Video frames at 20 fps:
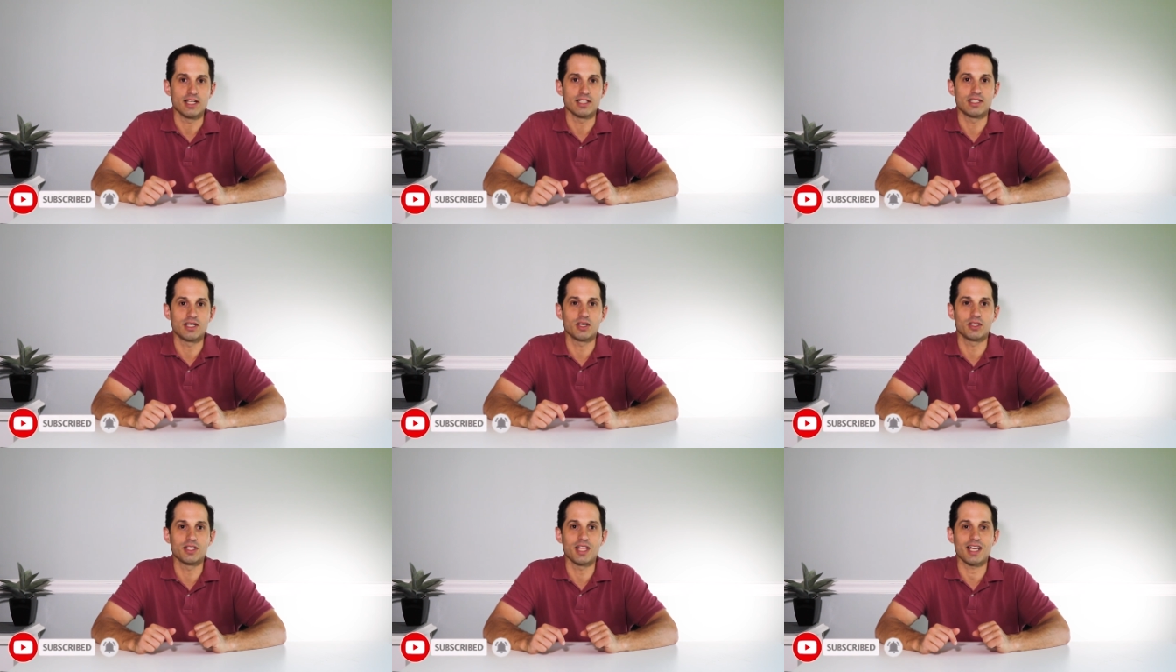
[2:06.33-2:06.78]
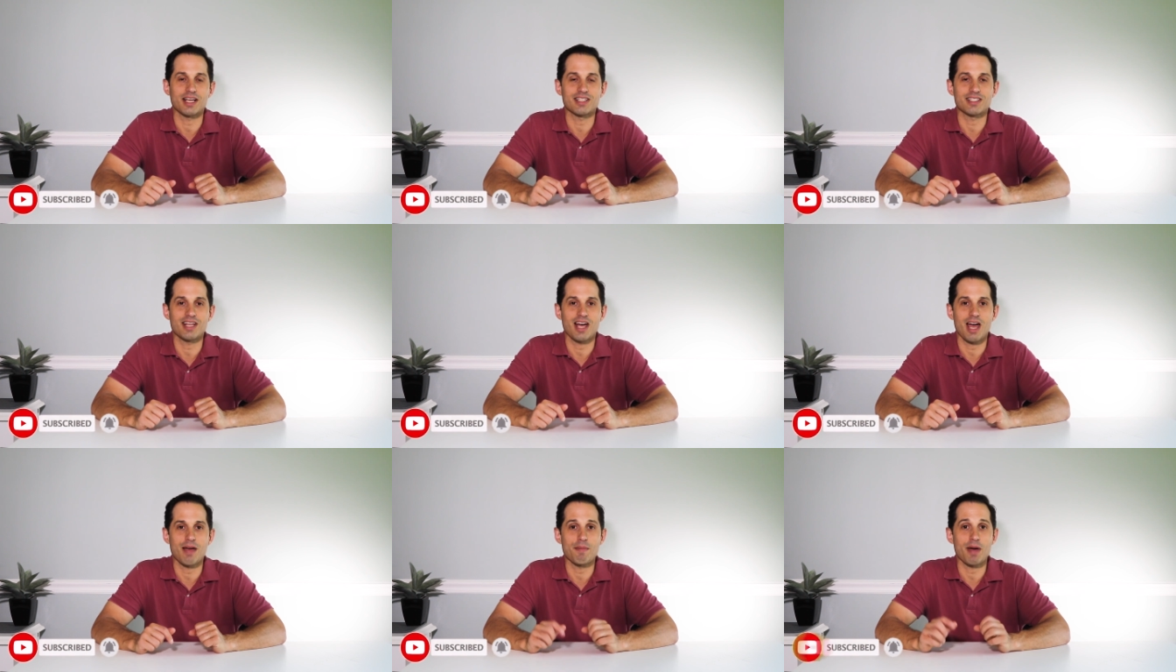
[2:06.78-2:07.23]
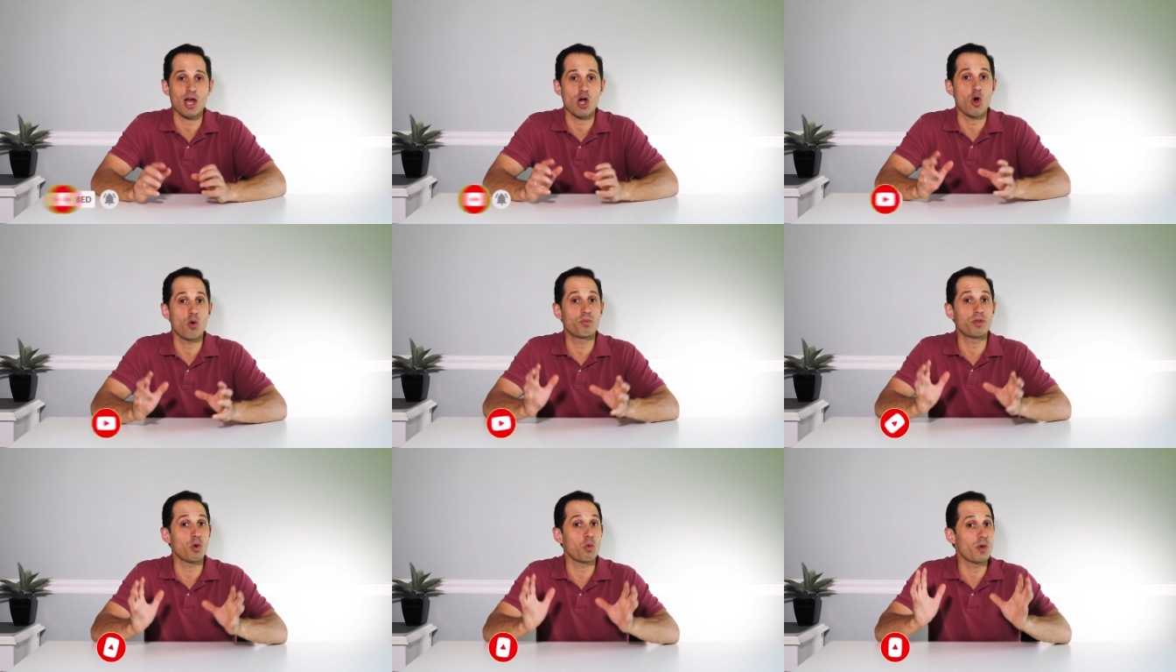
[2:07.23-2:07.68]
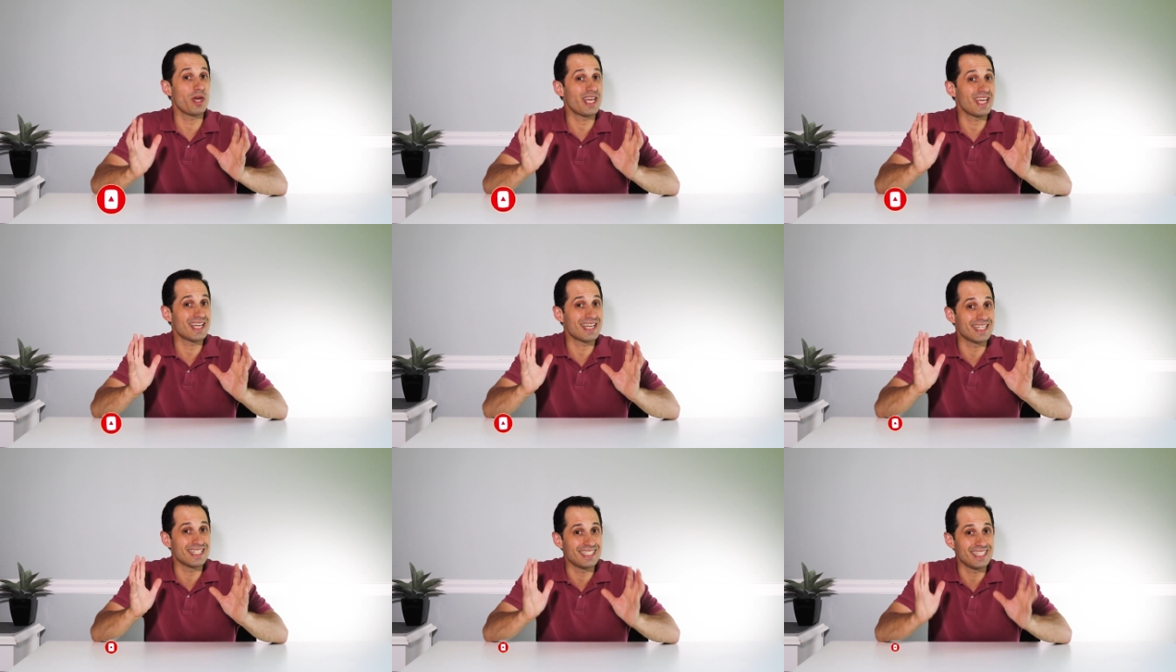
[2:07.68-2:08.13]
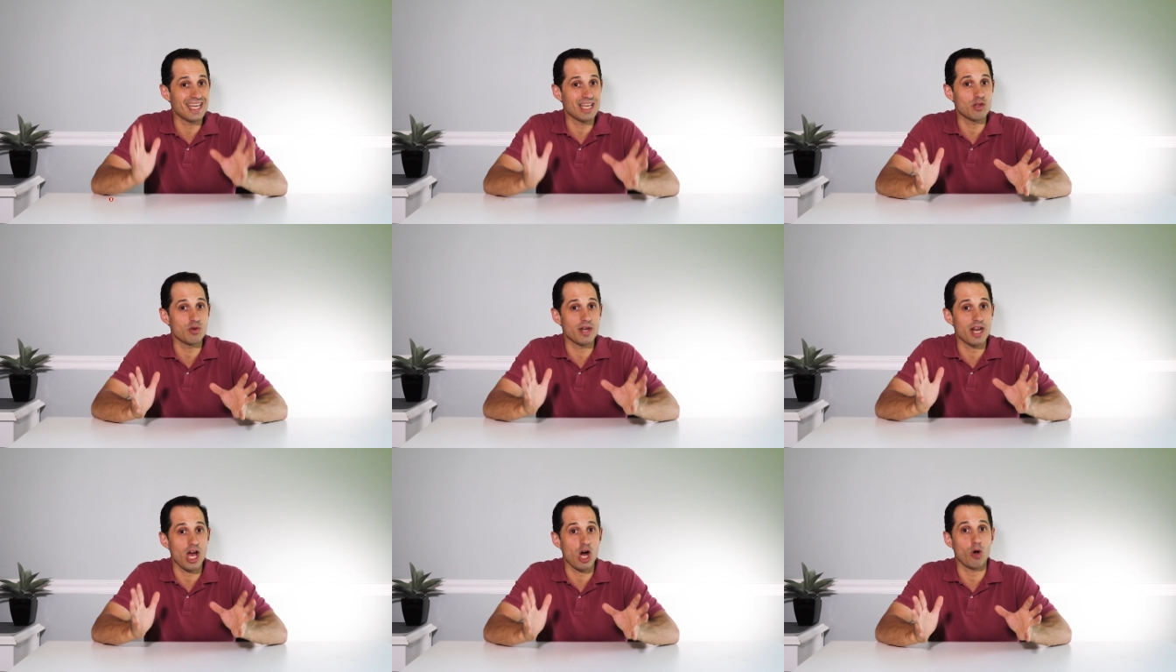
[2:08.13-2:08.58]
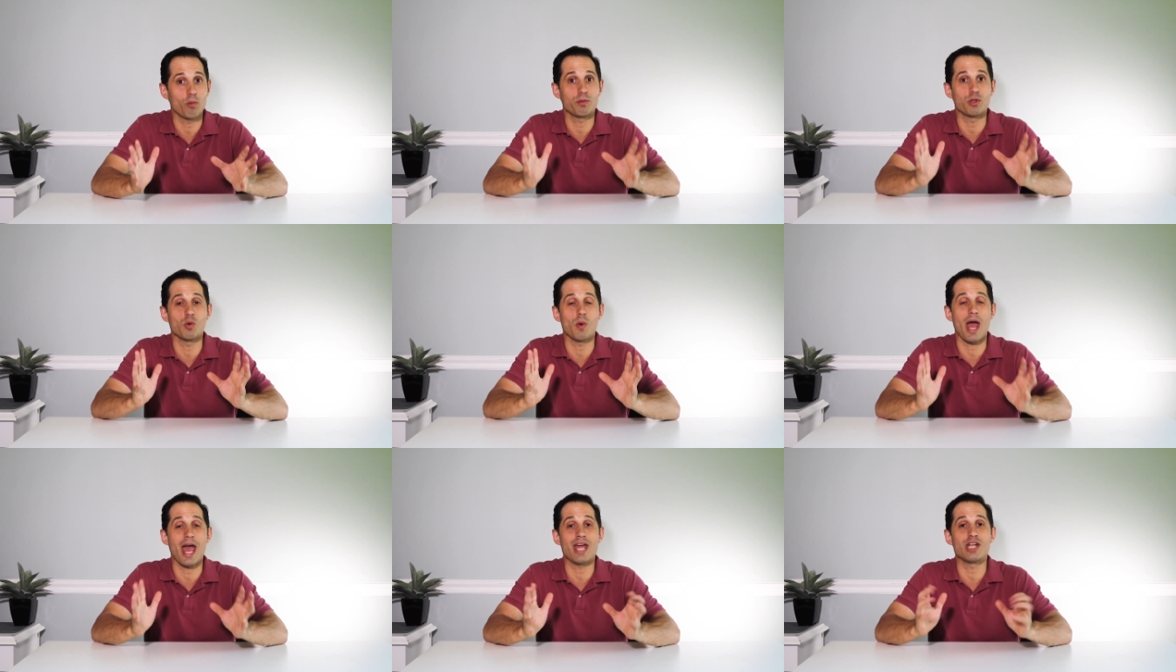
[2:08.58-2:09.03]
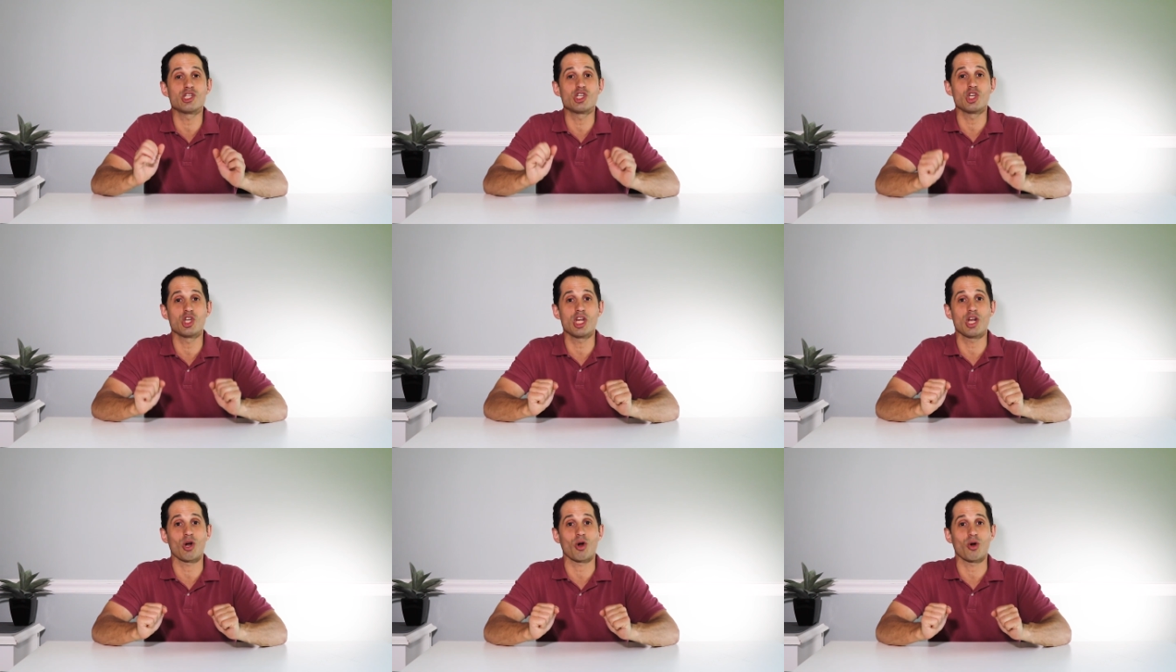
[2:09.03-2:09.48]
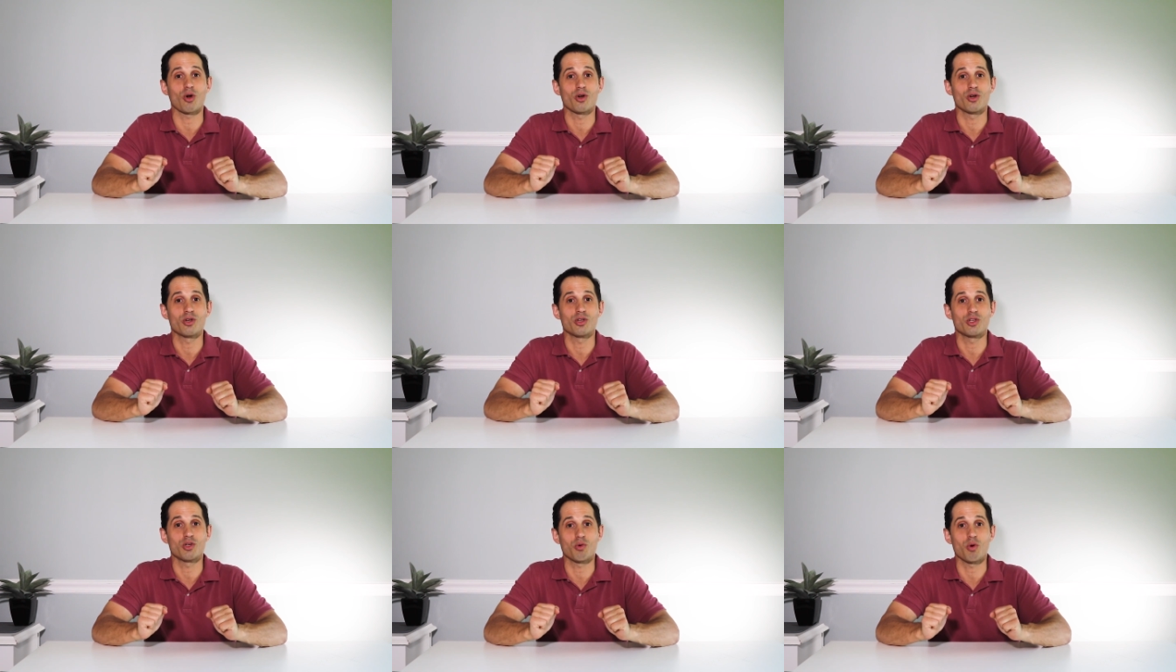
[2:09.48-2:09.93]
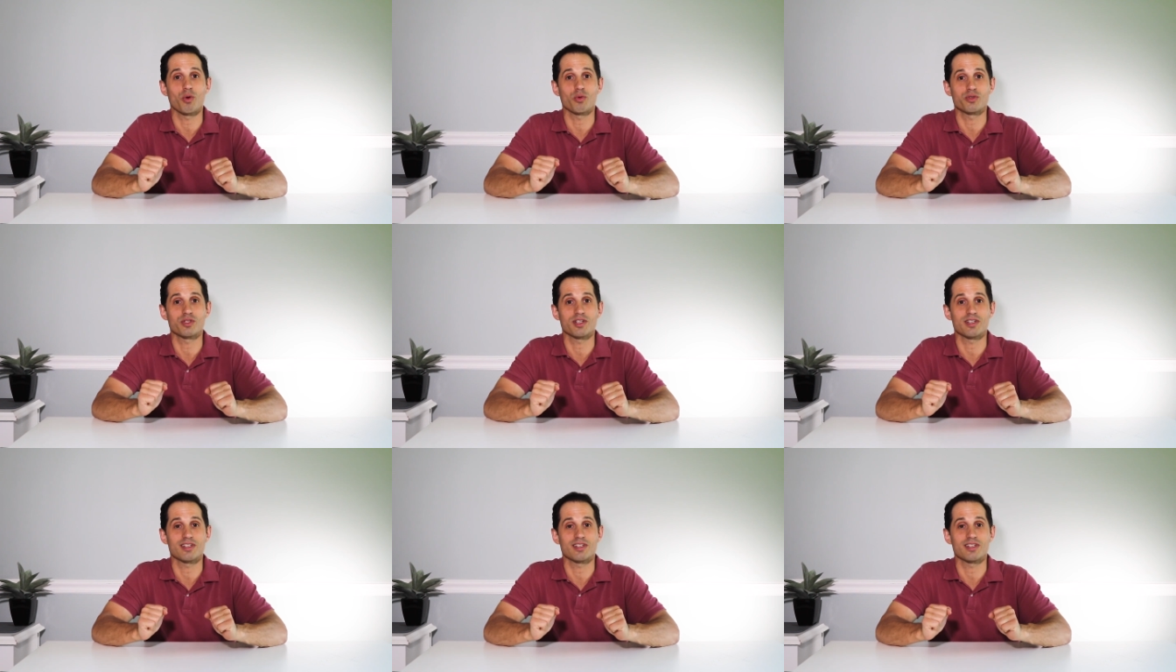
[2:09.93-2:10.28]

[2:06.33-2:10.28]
Until next time, I hope that we can continue to help you engineer your own